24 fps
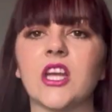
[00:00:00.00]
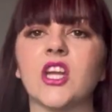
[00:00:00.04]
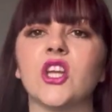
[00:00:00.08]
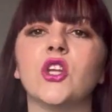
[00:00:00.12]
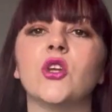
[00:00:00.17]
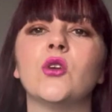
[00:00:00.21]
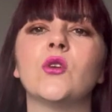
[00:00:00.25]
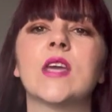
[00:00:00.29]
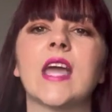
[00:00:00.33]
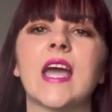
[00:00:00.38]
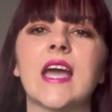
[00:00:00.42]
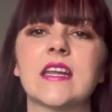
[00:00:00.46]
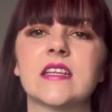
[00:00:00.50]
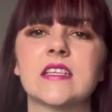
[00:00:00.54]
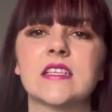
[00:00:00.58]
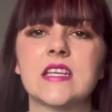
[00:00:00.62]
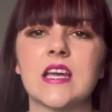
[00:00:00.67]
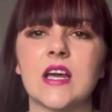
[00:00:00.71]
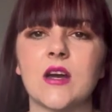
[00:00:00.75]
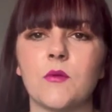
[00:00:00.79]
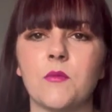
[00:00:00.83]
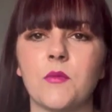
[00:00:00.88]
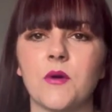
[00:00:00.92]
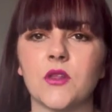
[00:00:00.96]
and you can
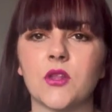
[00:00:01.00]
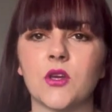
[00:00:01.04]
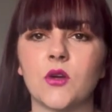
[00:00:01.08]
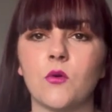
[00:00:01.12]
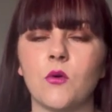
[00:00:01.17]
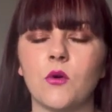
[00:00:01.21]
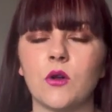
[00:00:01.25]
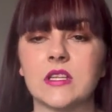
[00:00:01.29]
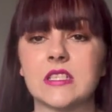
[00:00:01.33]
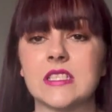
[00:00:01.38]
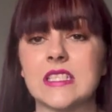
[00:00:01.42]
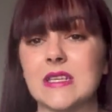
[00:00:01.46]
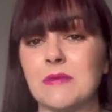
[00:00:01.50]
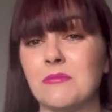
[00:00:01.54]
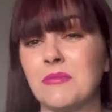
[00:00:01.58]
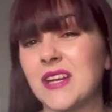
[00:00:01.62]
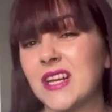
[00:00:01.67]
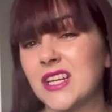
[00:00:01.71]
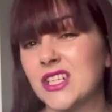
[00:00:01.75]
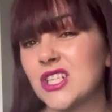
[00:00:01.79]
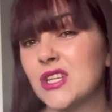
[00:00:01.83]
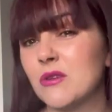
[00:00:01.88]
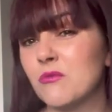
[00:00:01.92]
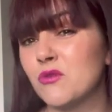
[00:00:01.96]
tell by the quality, but
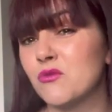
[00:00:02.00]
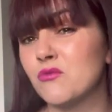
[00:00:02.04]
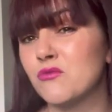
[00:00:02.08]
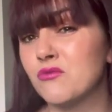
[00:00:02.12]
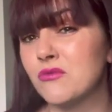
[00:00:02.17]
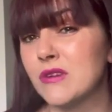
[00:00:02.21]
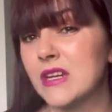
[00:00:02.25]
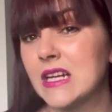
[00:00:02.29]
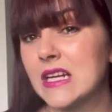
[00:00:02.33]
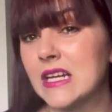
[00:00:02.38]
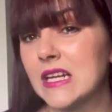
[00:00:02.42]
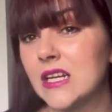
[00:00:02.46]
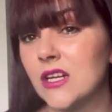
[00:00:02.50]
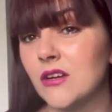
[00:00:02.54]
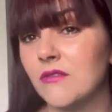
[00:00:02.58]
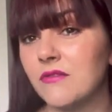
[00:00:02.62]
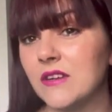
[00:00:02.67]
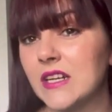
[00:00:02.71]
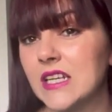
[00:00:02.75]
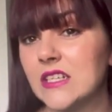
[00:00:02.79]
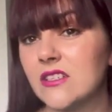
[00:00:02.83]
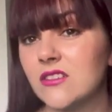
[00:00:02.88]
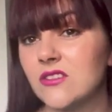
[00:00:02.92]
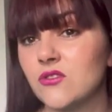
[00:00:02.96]
actually it was really
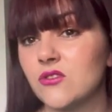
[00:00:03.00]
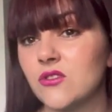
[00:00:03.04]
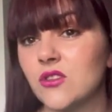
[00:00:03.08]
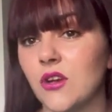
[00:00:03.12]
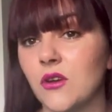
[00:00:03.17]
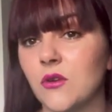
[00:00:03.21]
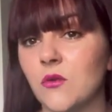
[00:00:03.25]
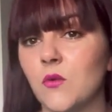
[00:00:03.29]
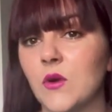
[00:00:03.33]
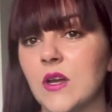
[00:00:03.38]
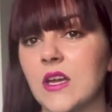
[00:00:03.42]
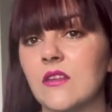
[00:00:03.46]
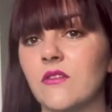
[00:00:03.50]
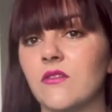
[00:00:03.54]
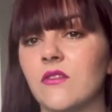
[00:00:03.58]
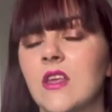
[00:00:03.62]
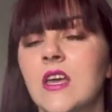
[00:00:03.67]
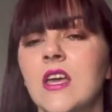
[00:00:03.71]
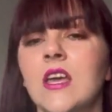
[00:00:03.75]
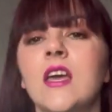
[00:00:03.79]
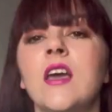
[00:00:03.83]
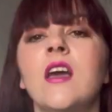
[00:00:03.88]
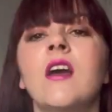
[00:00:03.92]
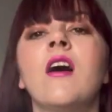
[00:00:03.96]
lovely to sew with.
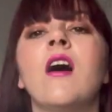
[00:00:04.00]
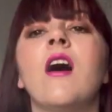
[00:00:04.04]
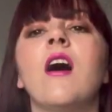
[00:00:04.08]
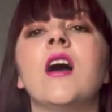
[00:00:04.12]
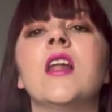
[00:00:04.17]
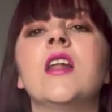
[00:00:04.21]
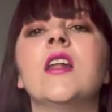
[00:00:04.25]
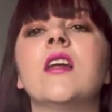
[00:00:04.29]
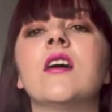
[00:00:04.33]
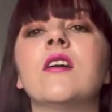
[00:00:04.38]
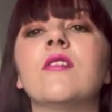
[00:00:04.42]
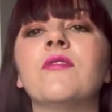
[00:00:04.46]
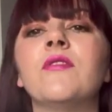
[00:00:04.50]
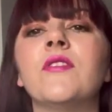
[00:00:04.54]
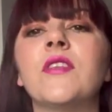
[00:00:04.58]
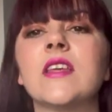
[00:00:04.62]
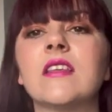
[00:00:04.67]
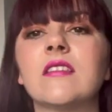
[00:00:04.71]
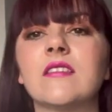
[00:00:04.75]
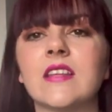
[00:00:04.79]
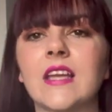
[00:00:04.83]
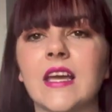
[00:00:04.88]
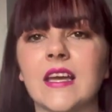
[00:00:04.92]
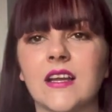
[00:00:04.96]
I love
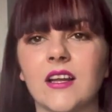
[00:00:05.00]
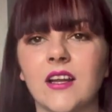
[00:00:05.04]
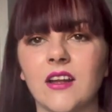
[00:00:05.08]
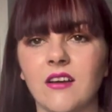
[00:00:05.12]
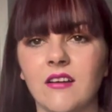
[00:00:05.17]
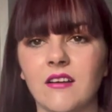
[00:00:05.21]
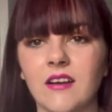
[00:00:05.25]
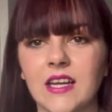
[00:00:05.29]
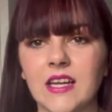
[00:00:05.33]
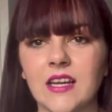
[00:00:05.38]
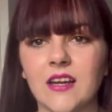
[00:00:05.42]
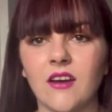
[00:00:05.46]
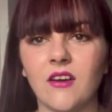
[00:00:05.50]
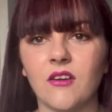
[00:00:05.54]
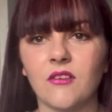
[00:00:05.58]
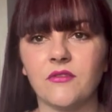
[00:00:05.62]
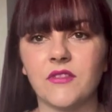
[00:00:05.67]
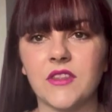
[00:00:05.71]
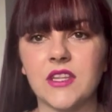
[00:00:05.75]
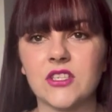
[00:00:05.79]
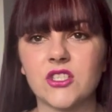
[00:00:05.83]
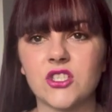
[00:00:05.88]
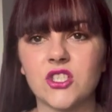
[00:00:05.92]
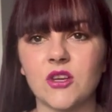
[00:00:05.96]
this neckline of
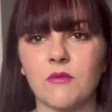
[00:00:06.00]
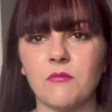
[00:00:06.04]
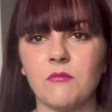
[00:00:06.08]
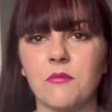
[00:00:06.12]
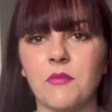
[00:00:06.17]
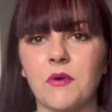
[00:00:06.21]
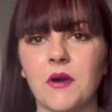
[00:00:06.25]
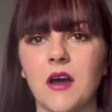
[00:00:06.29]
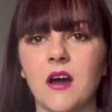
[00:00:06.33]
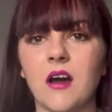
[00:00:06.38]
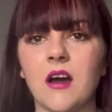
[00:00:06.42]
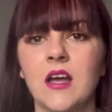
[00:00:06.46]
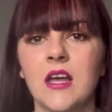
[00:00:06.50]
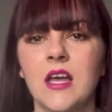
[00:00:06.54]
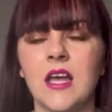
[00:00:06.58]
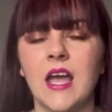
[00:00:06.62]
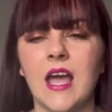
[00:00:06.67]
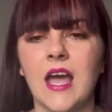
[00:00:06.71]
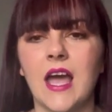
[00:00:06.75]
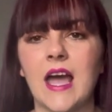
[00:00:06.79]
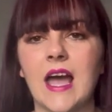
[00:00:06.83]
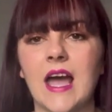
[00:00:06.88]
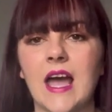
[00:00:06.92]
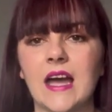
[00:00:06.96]
this jumper,
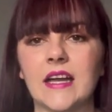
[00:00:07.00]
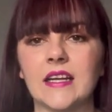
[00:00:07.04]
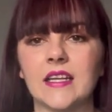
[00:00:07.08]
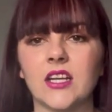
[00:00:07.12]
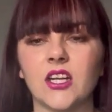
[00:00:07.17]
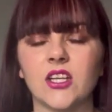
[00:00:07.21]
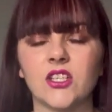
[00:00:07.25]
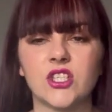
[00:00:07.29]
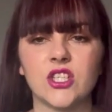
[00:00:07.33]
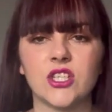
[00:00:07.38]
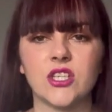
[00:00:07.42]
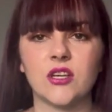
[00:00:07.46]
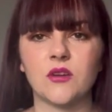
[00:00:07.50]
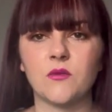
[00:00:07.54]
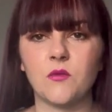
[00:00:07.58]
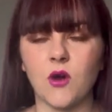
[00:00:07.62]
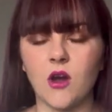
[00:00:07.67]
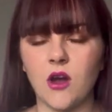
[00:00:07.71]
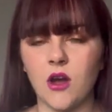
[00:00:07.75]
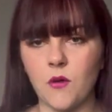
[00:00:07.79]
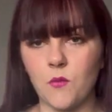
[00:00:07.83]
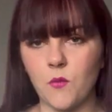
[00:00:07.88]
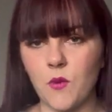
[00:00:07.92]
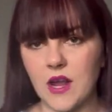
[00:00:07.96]
and do you know
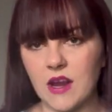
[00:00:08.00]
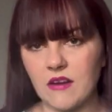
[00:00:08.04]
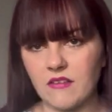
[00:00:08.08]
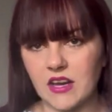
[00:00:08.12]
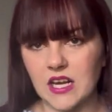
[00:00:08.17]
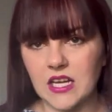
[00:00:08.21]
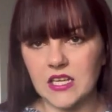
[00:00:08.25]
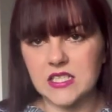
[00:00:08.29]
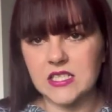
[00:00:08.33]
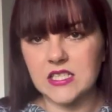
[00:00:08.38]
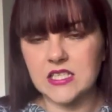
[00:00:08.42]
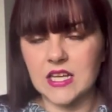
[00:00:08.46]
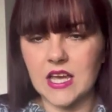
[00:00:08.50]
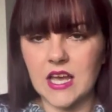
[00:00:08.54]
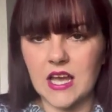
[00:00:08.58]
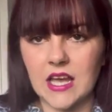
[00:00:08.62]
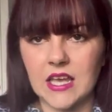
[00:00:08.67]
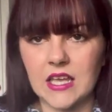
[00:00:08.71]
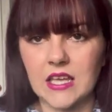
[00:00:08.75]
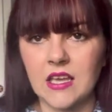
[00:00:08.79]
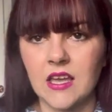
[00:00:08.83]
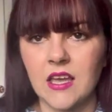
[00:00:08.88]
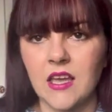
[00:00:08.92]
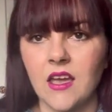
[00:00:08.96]
what? I'm wearing it
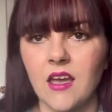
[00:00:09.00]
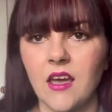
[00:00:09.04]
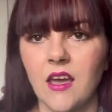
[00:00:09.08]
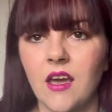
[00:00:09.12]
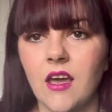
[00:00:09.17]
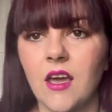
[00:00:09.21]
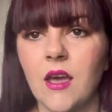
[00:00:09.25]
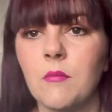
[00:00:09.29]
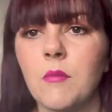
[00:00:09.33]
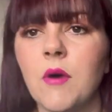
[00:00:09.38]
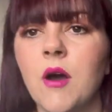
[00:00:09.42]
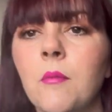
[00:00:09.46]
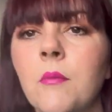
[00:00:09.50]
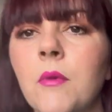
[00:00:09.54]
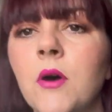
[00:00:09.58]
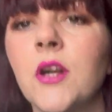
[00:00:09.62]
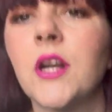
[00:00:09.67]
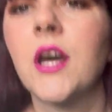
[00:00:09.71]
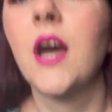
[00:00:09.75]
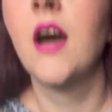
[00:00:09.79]
today. I'm on a